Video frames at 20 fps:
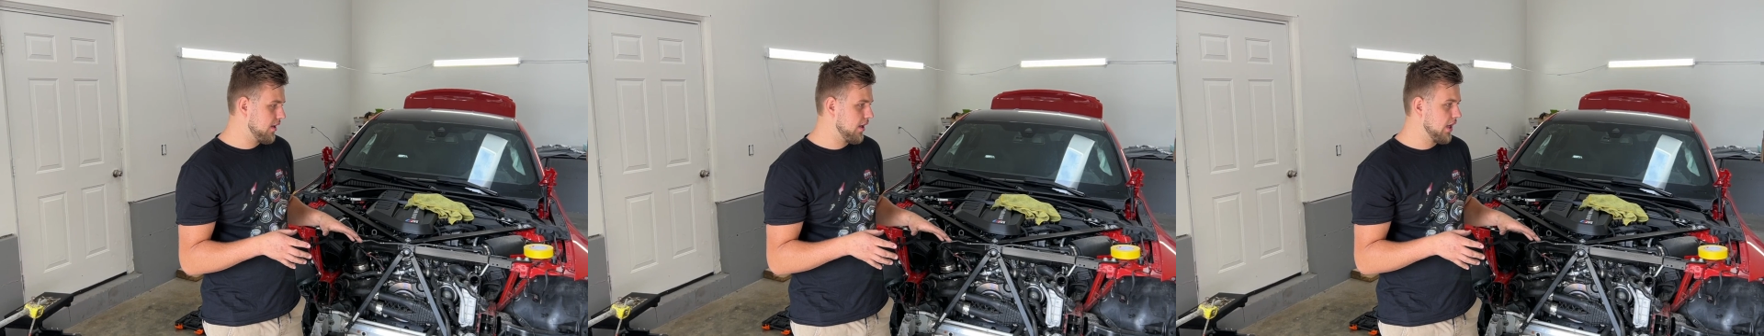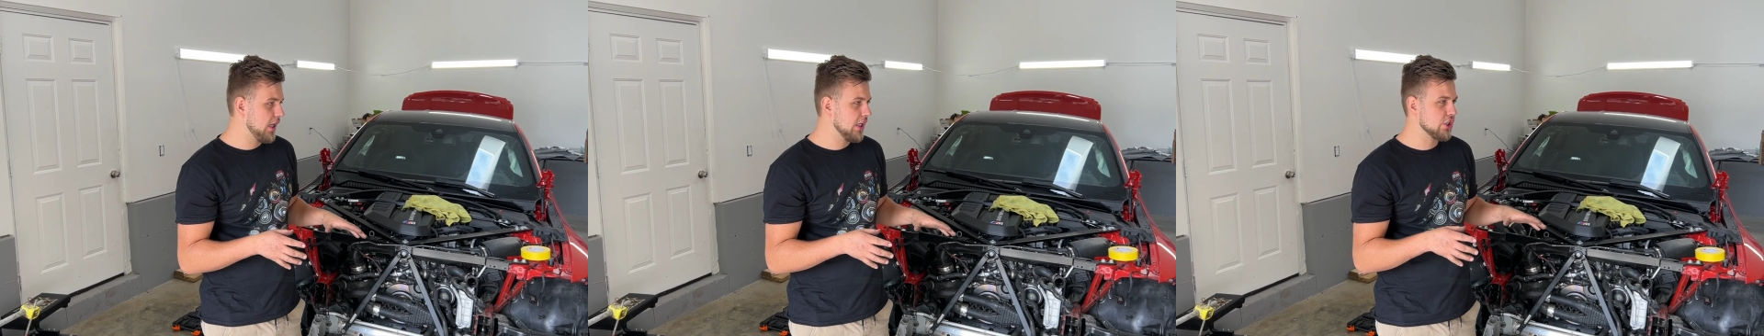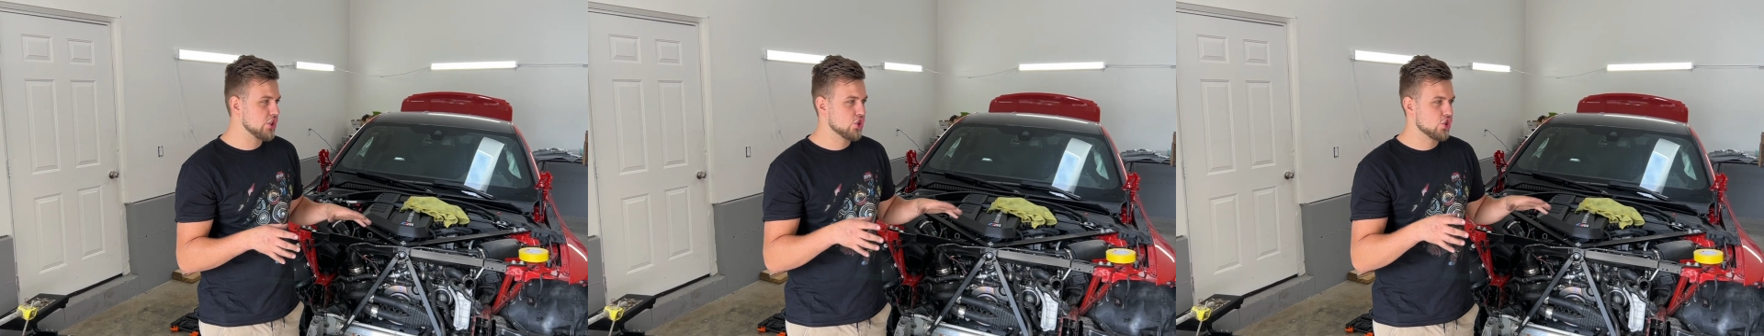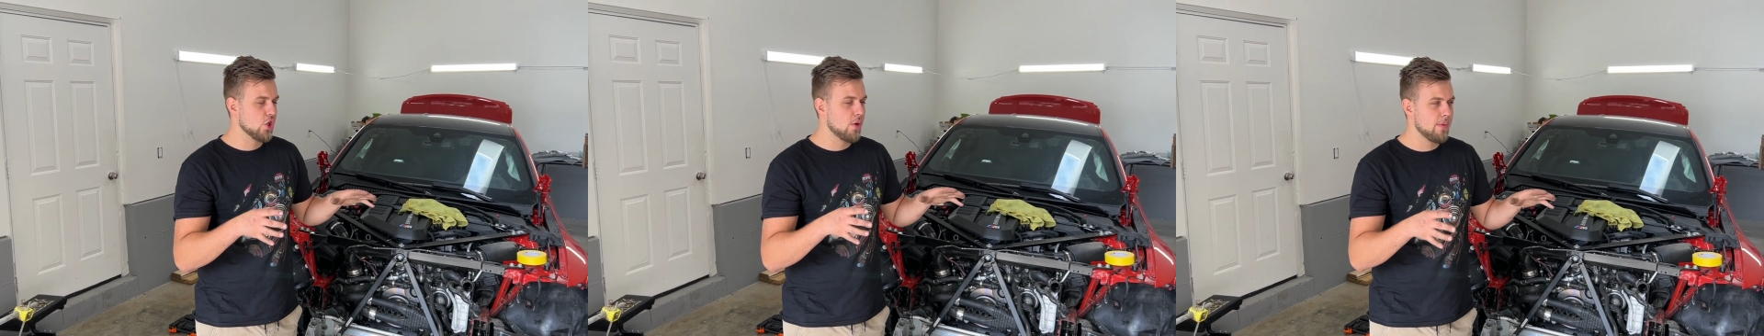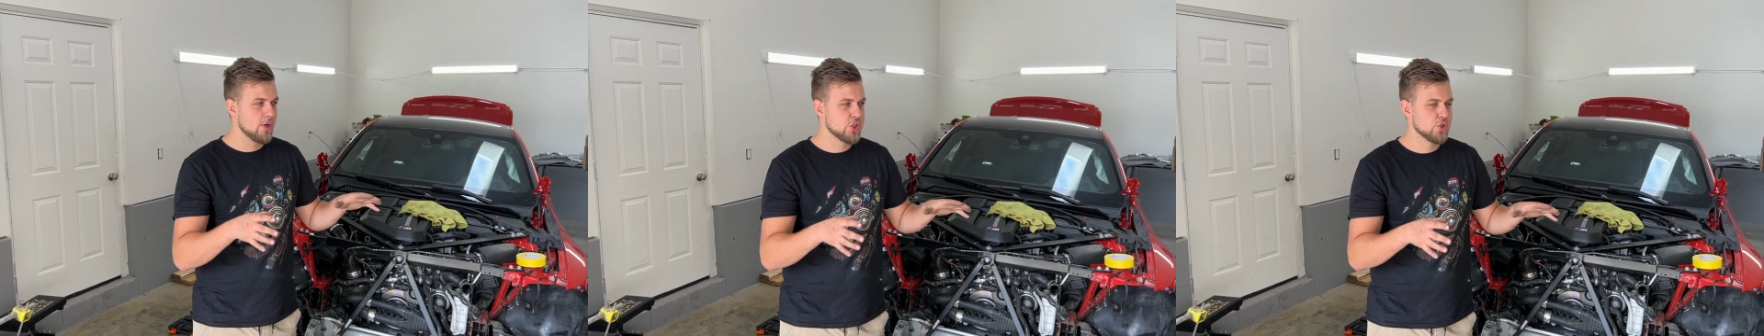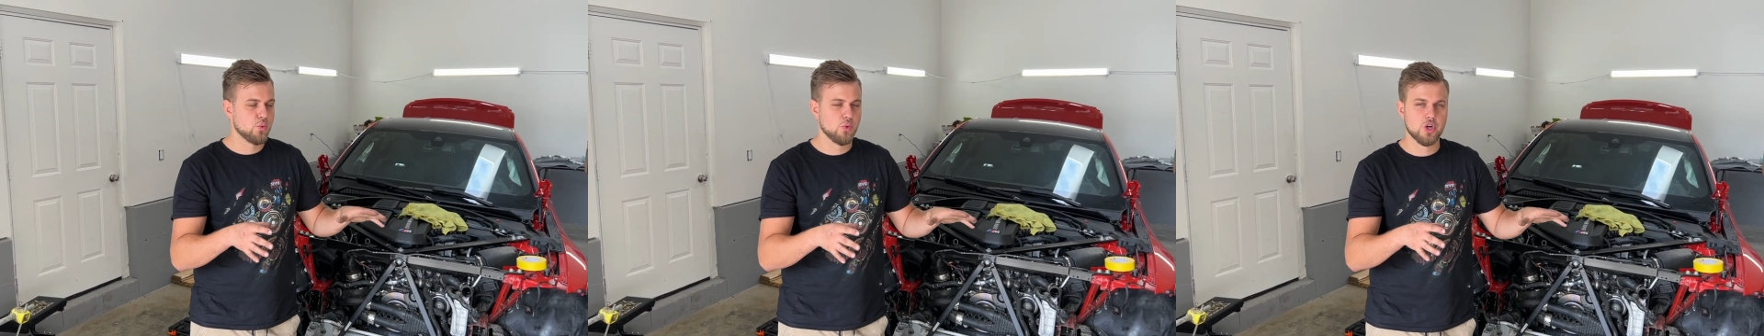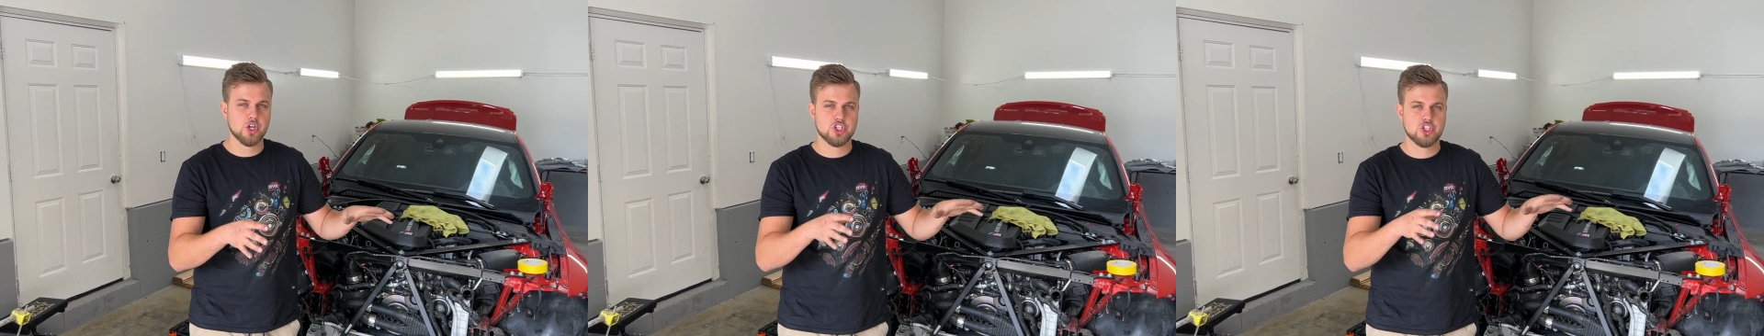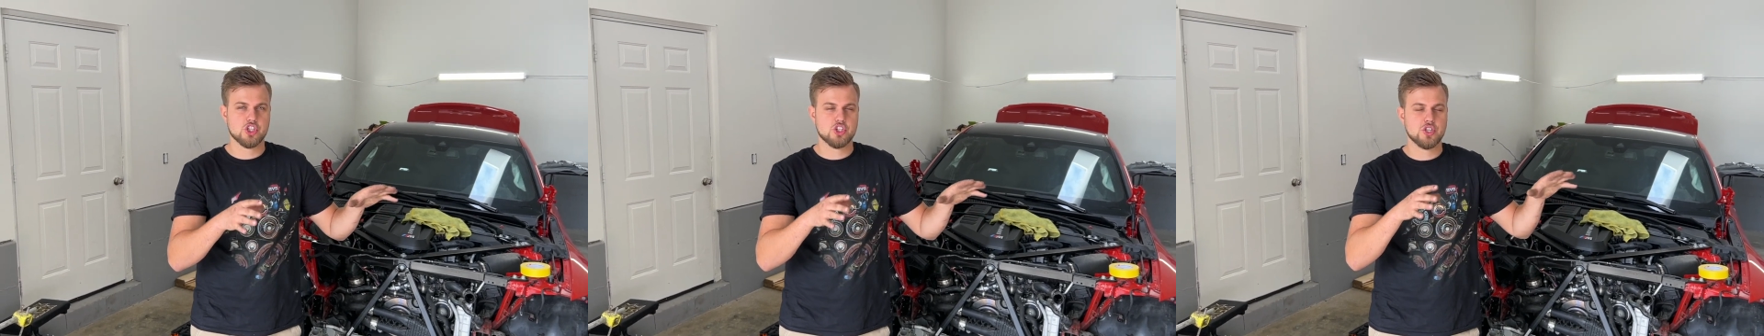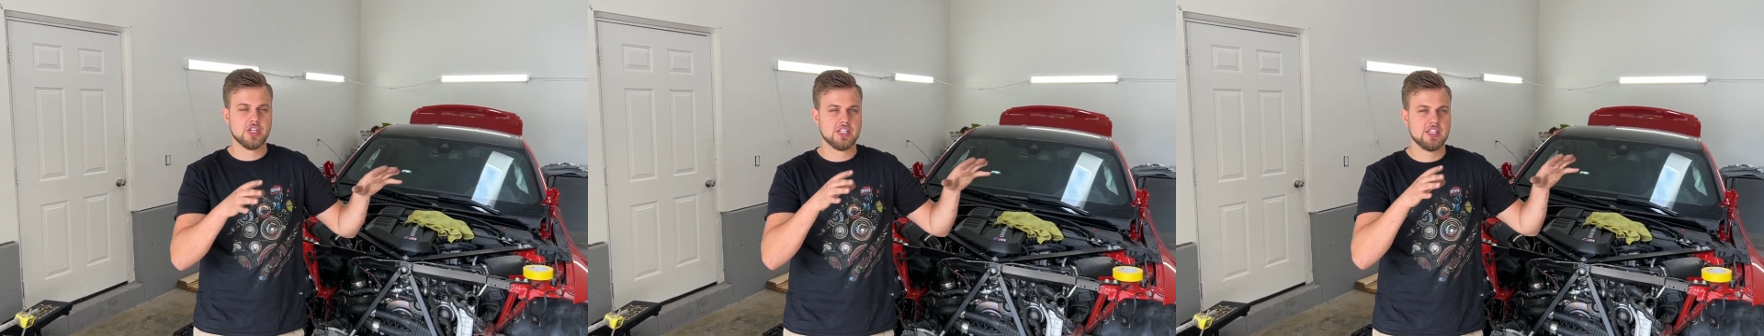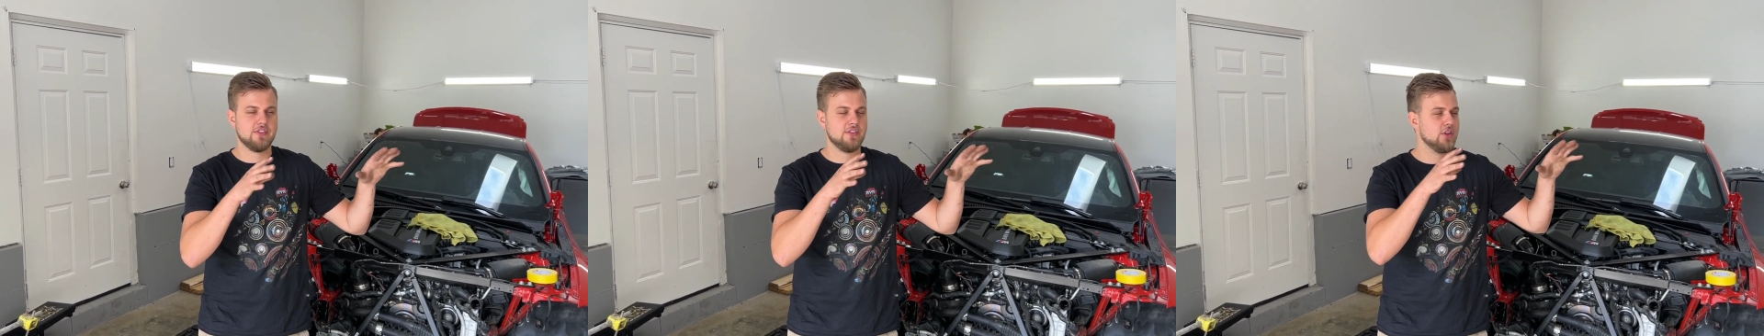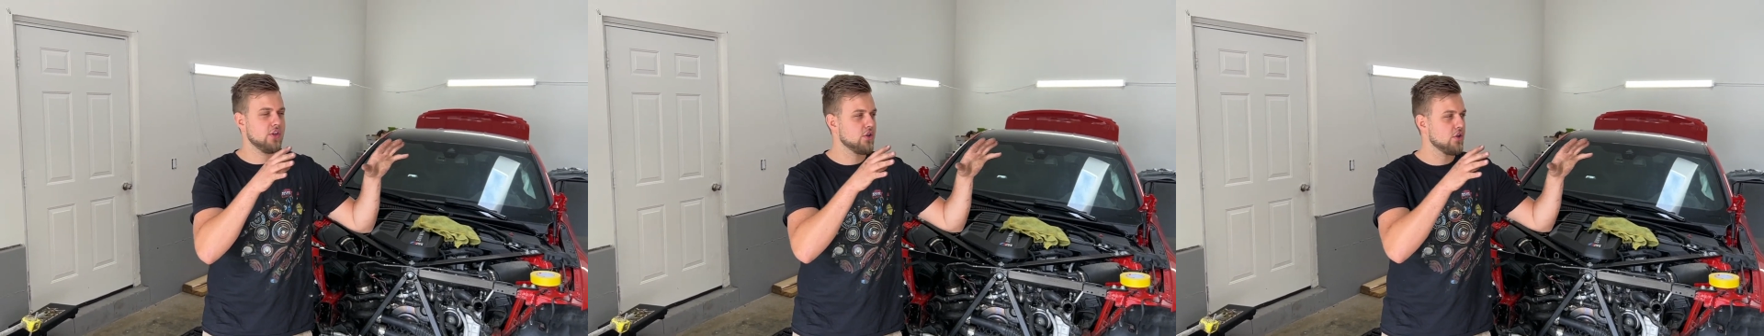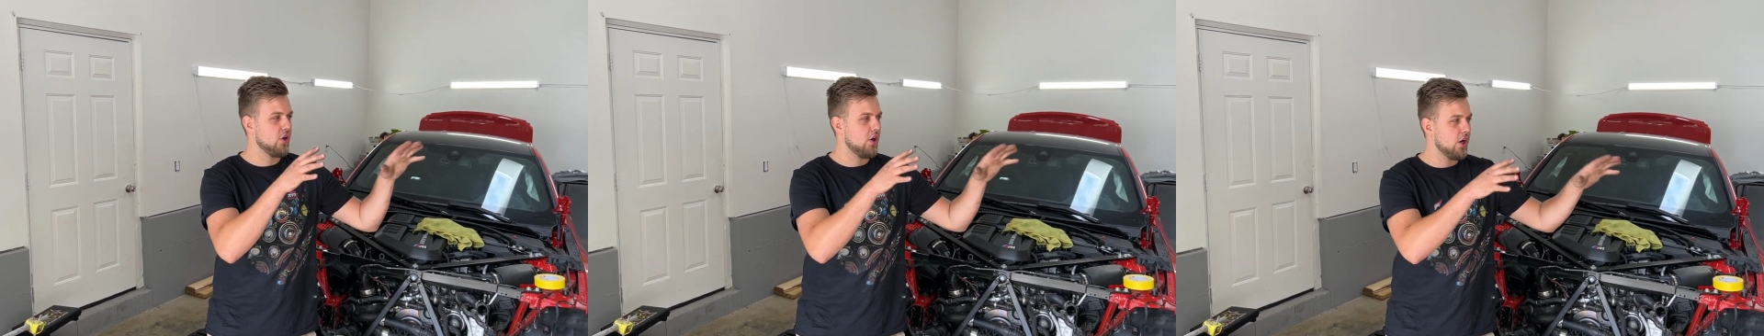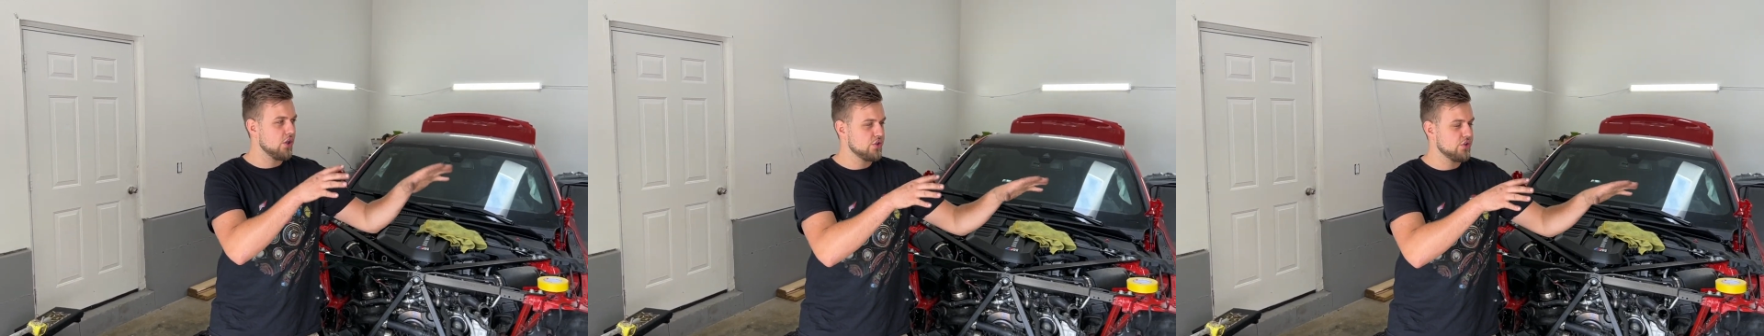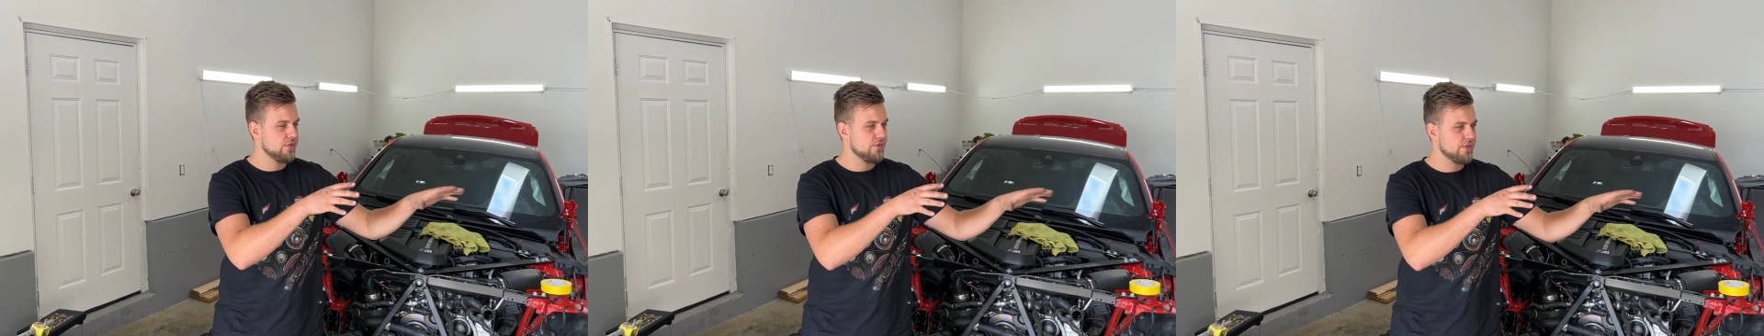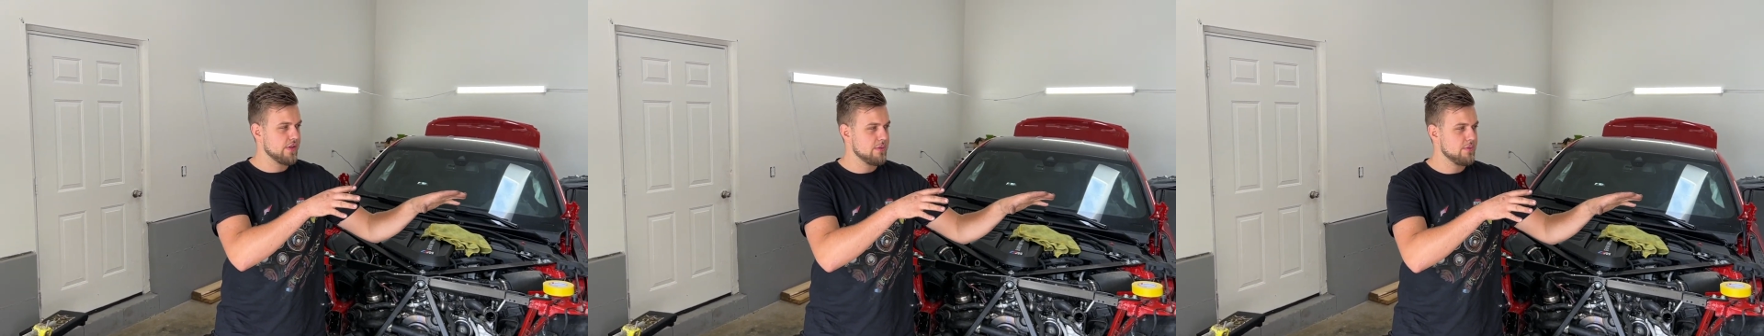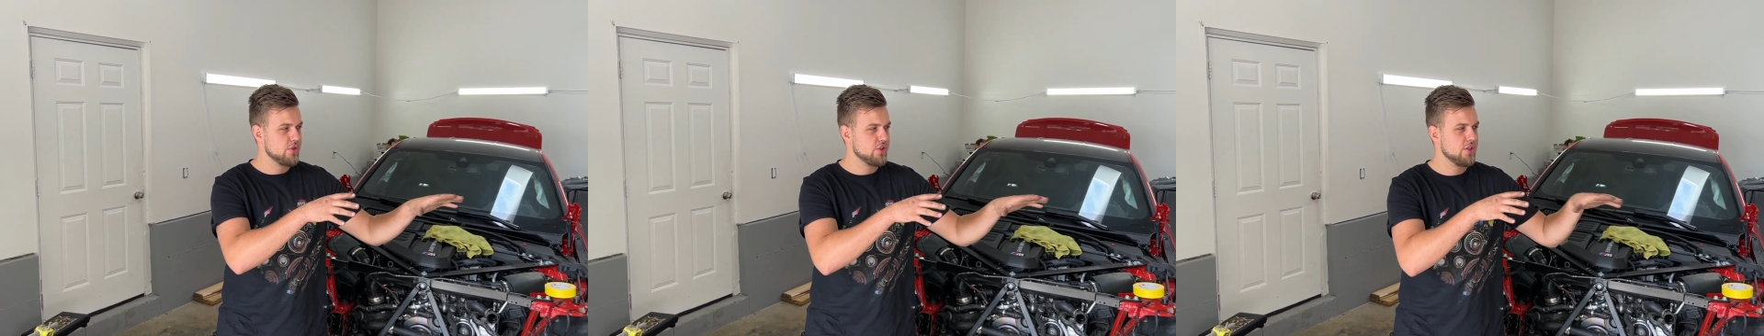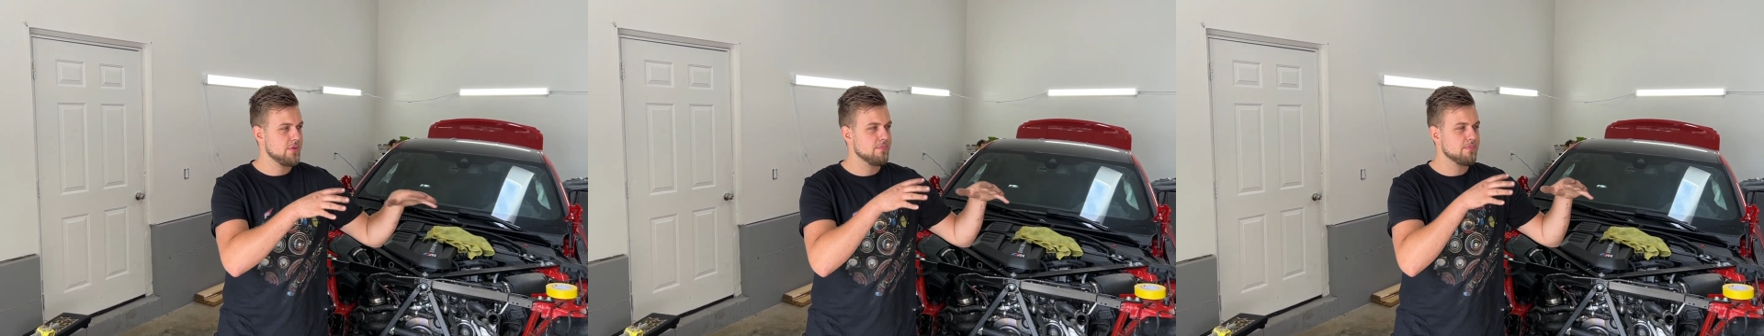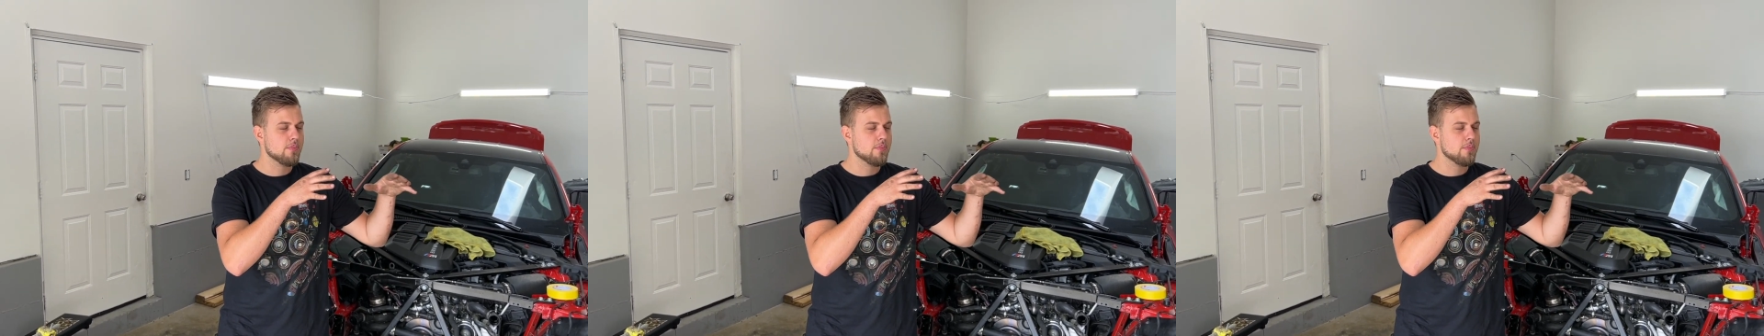it's so much work just to get the vehicle onto the frame machine,